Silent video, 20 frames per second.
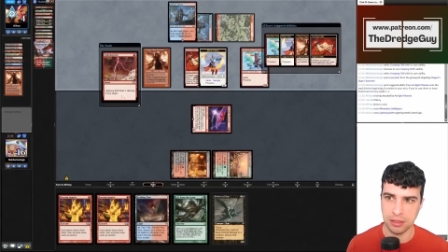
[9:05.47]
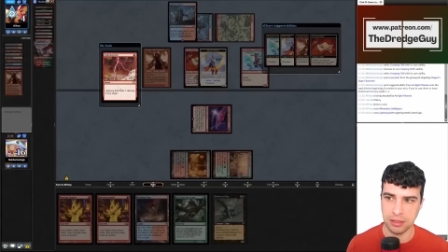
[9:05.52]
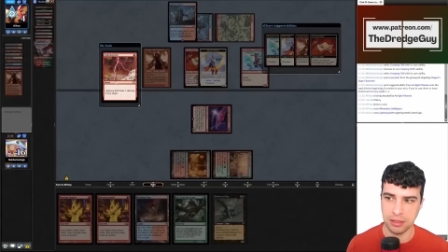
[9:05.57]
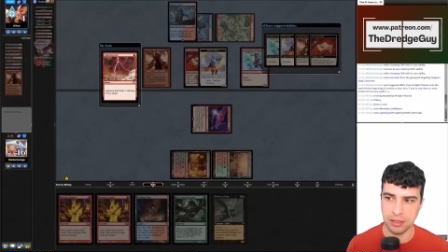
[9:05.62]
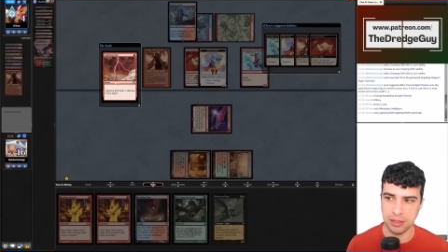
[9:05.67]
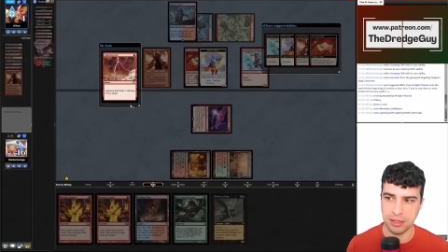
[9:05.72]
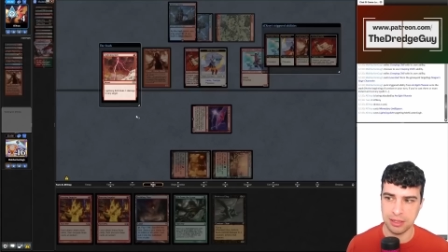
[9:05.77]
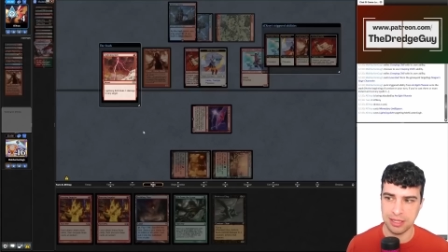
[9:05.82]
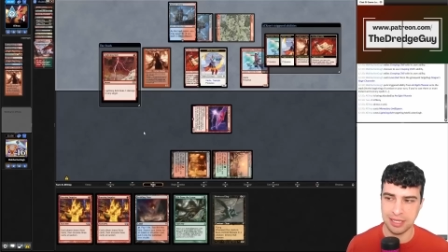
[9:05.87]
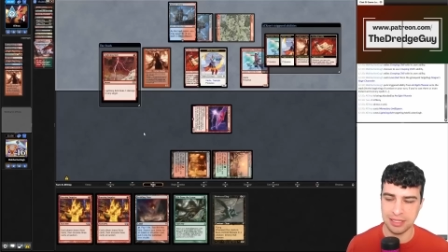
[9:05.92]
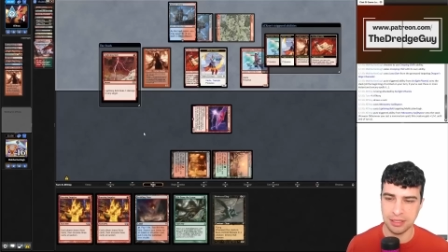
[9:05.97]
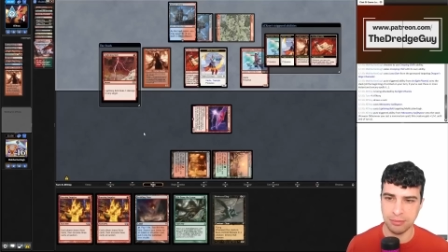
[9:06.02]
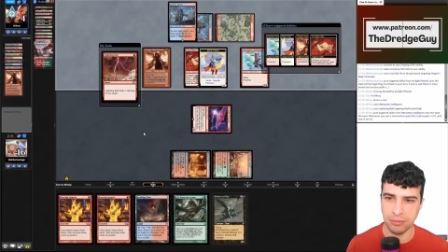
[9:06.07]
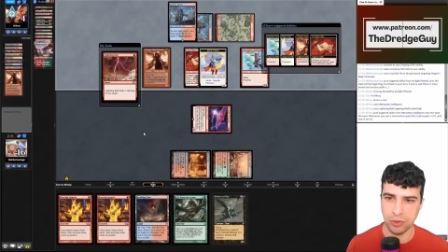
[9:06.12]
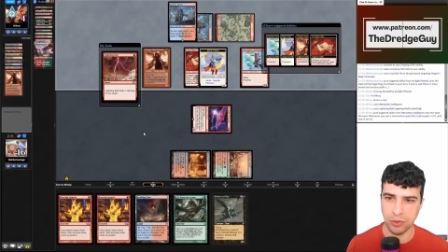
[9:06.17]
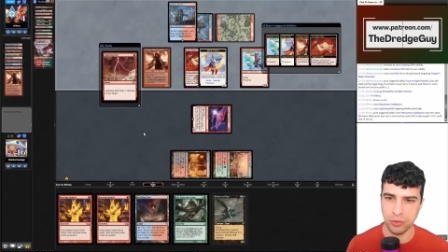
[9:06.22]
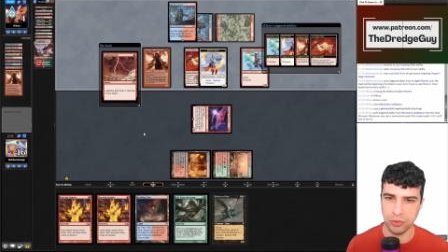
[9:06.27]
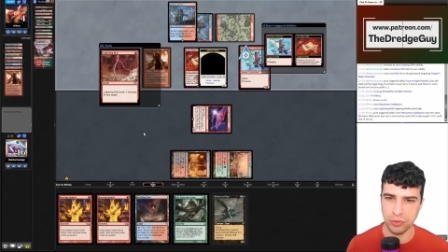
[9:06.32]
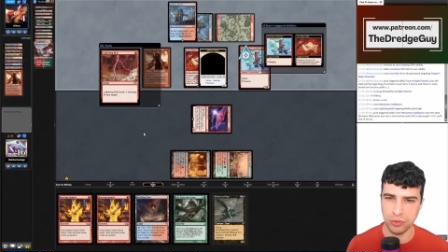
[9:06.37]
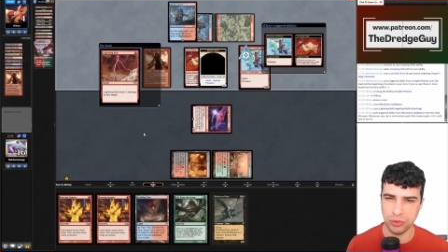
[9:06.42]
Lightning
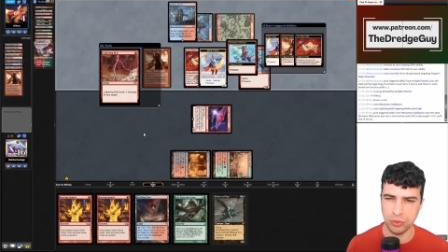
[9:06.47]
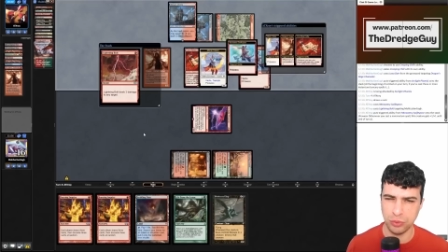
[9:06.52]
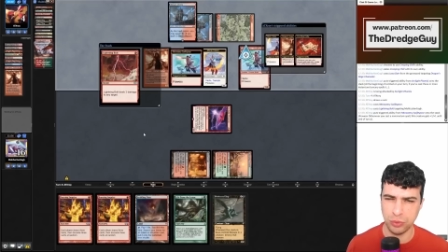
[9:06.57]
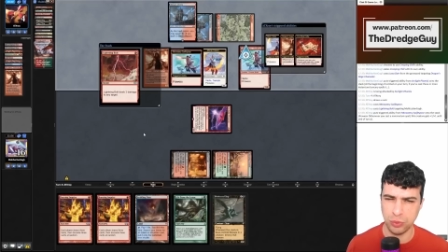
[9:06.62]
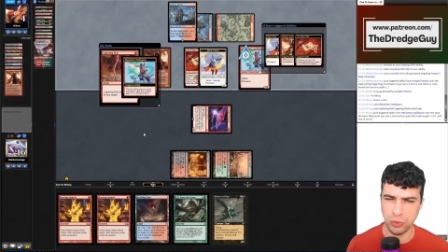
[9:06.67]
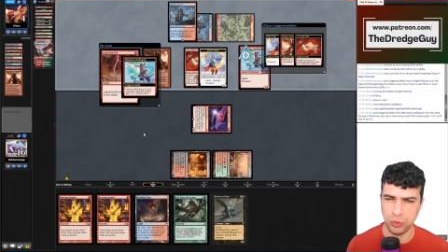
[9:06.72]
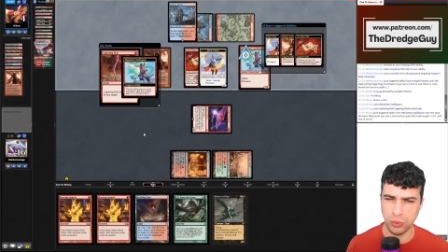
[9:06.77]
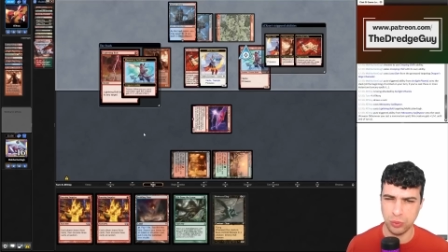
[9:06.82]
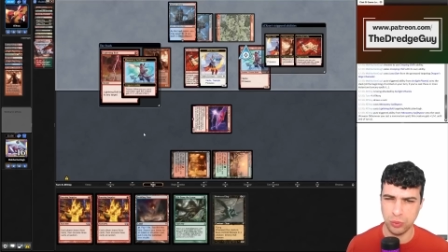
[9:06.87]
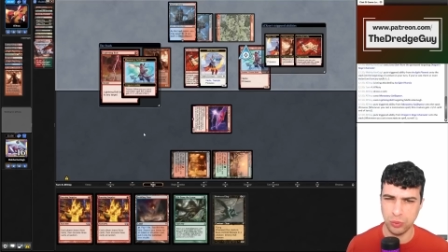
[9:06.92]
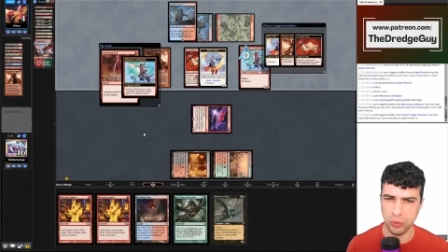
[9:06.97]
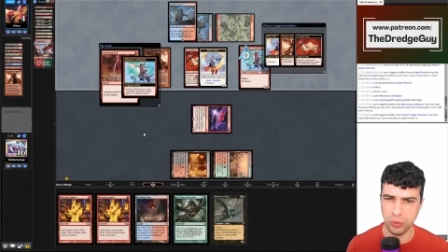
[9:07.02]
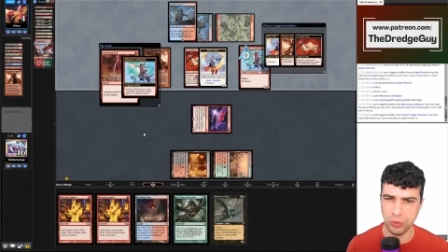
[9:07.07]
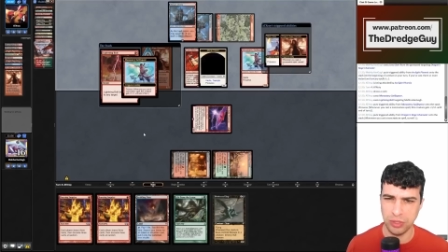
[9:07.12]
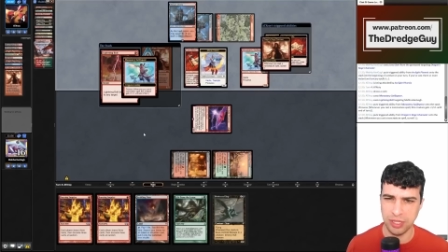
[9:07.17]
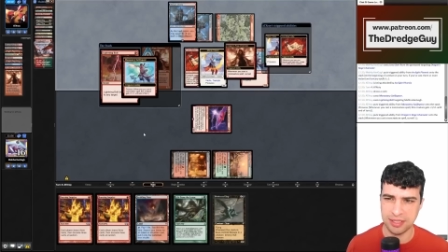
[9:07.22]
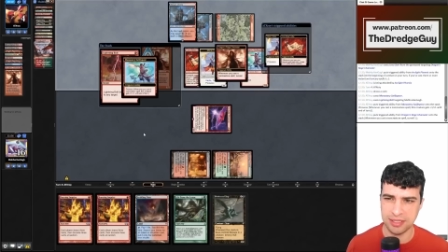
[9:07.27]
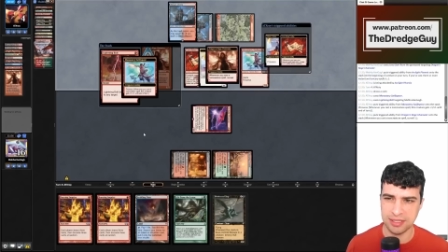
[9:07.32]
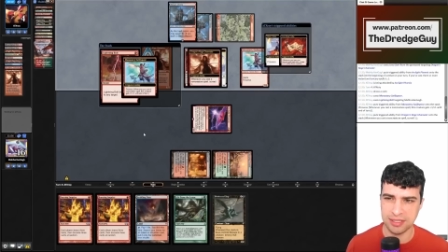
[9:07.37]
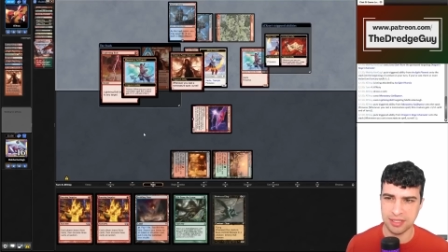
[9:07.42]
Bolt, ooh,
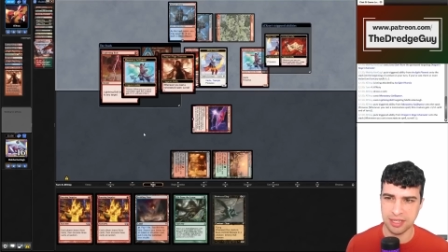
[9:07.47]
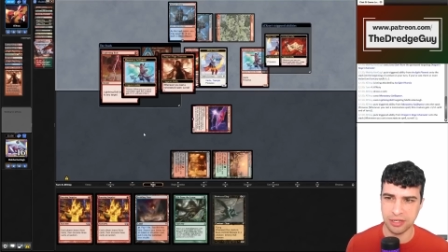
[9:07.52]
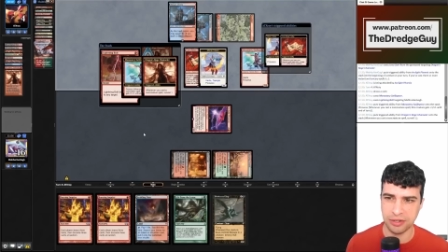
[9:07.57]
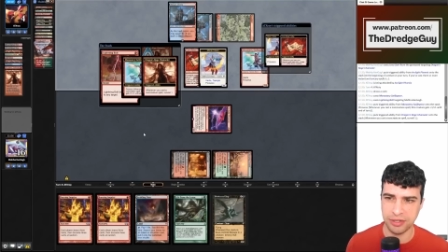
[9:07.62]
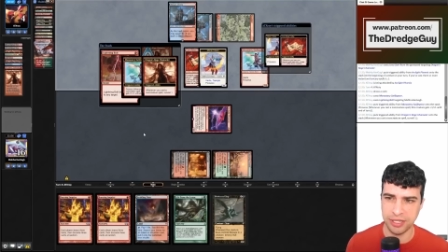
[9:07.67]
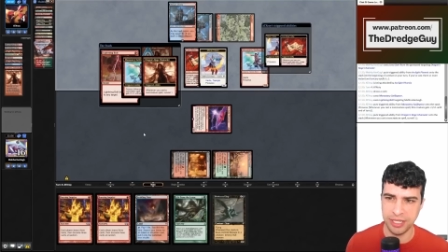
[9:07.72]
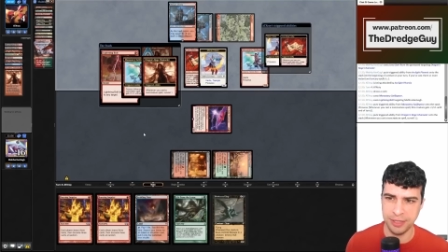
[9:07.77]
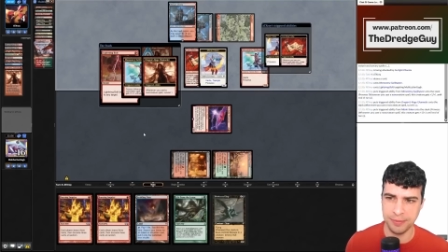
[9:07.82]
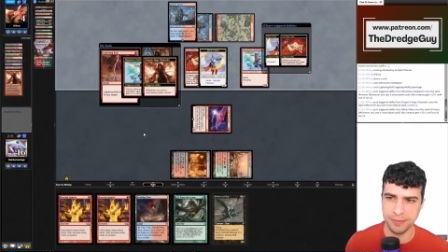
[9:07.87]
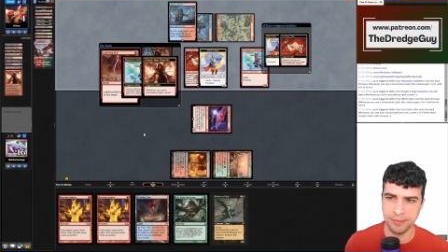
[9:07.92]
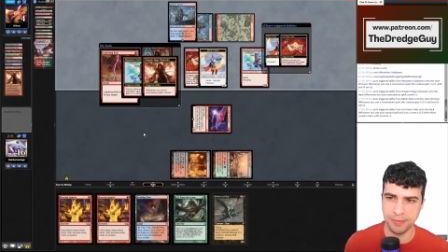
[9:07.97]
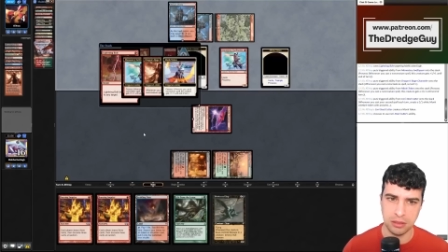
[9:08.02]
that's scary.